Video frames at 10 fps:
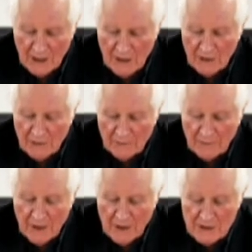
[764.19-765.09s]
Now,
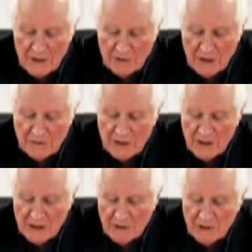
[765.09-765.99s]
as I say, although it was the
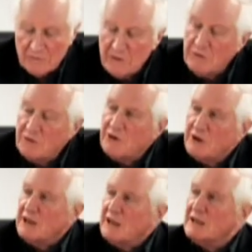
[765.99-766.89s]
same union, people
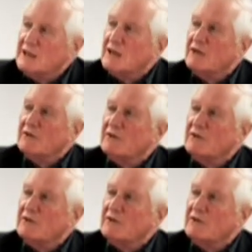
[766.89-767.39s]
working in